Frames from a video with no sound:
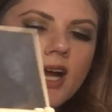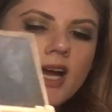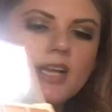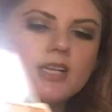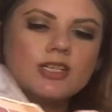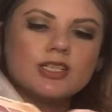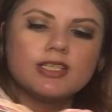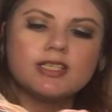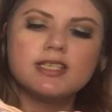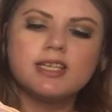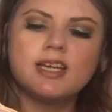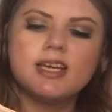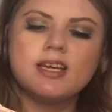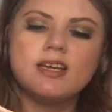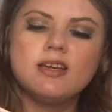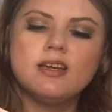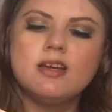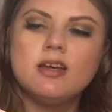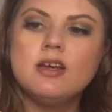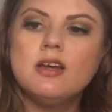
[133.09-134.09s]
I just
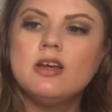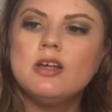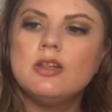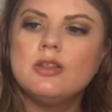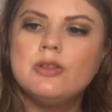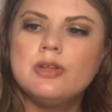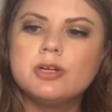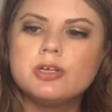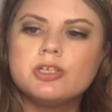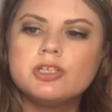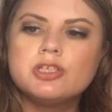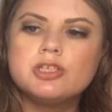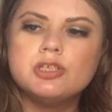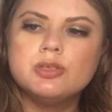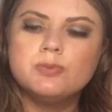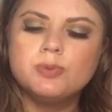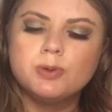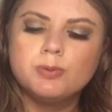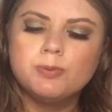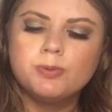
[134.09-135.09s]
think they're super